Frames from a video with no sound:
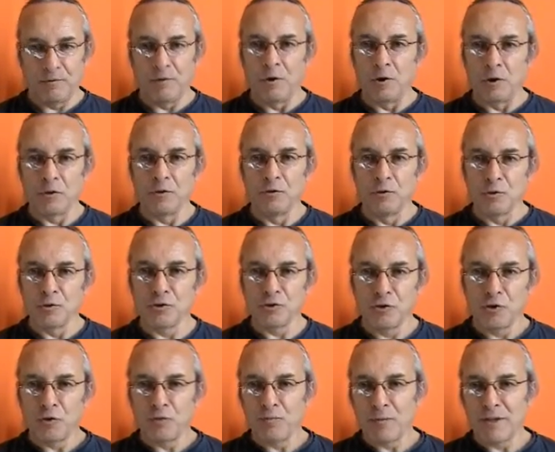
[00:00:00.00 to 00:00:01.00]
or the
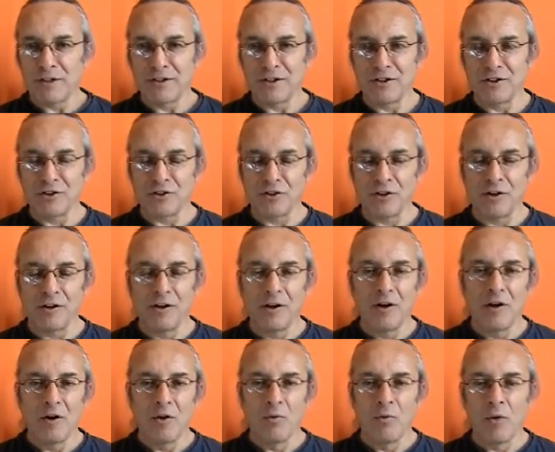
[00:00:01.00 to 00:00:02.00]
notion of my t-shirt,
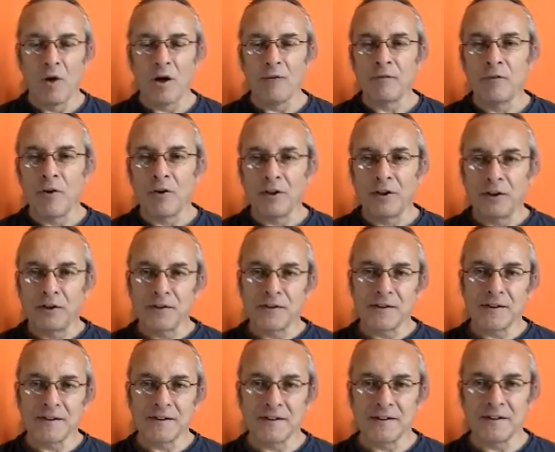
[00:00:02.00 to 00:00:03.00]
what I've got here
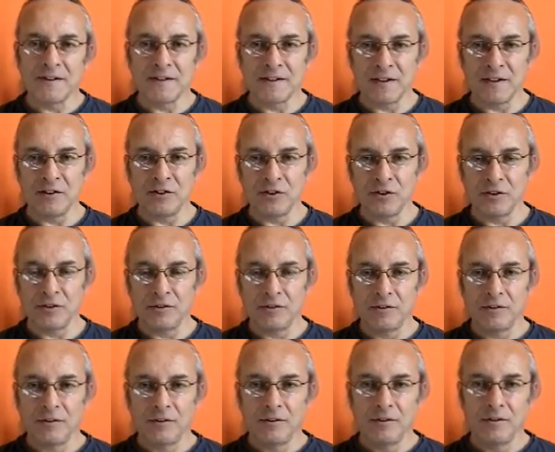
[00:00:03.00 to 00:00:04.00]
is a sensation.
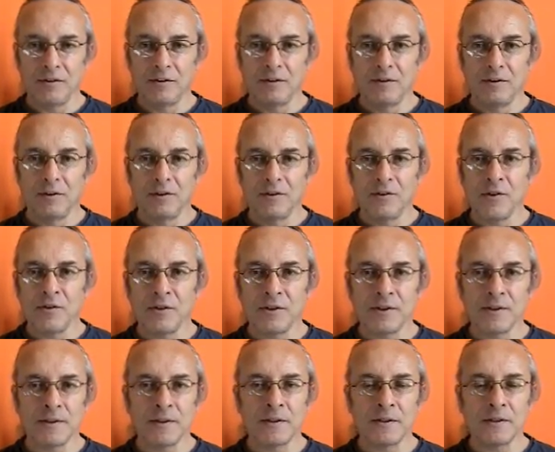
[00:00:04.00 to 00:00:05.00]
There
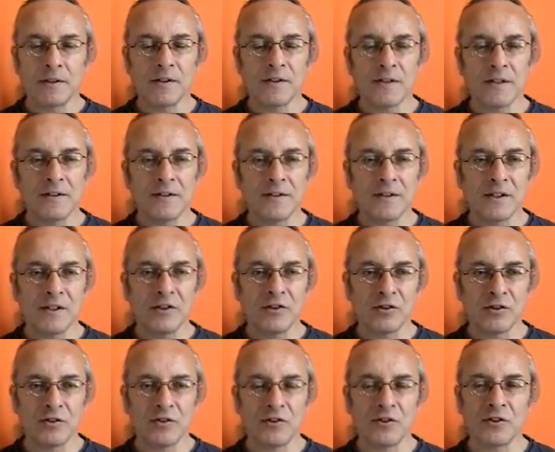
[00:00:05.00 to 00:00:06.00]
are
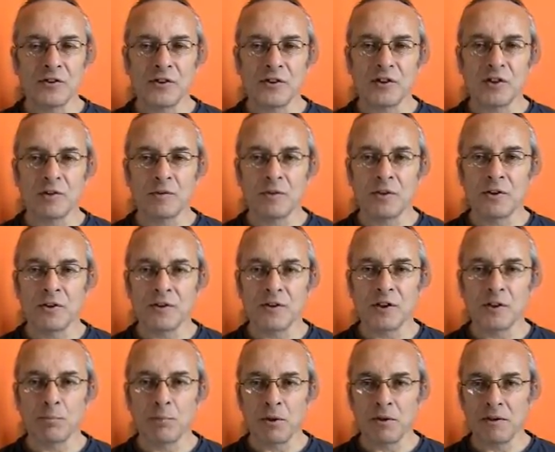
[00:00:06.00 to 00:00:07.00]
sensations, there's
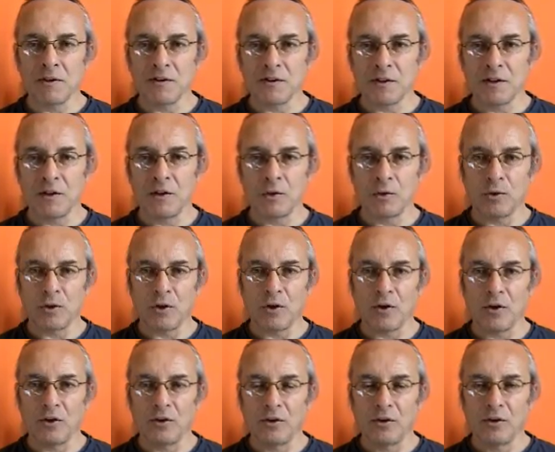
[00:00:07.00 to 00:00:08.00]
experiencing going
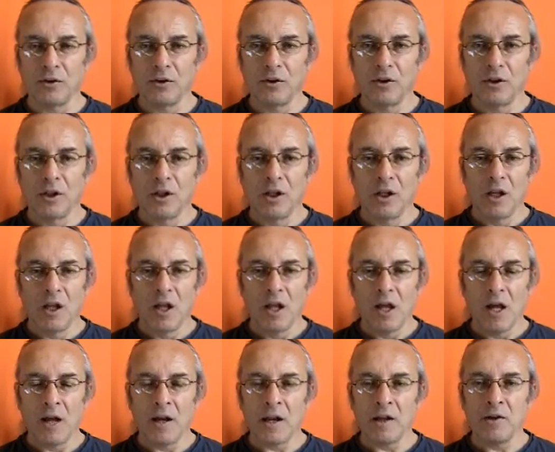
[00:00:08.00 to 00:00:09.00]
on.
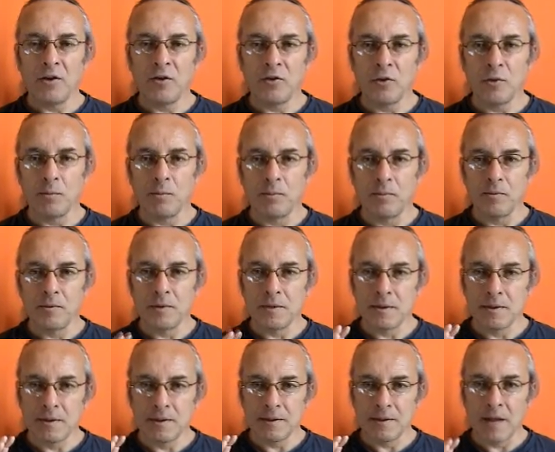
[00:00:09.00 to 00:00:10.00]
And I group
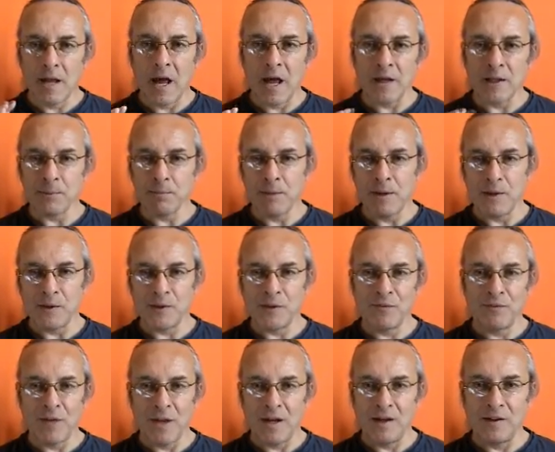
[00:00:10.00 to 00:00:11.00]
aspects
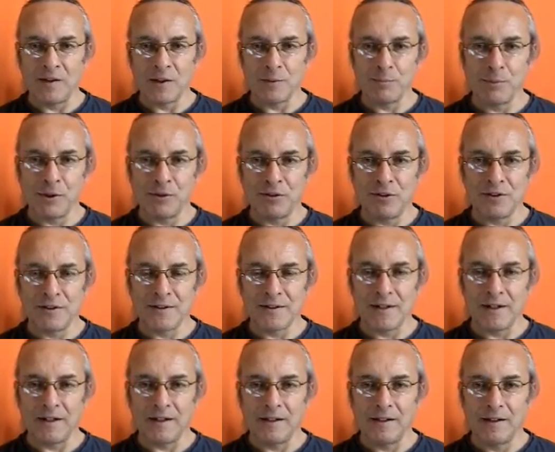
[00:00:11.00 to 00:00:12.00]
of that
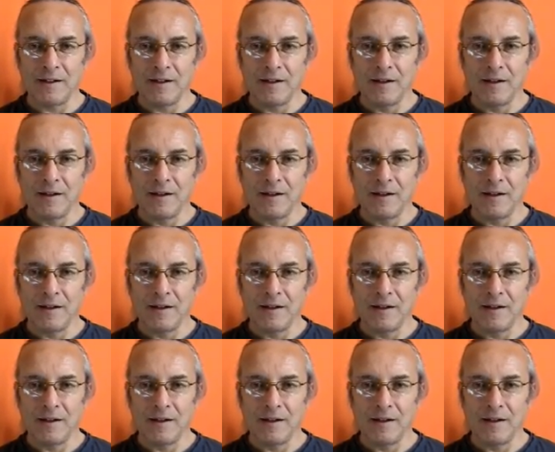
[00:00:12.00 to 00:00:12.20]
experiencing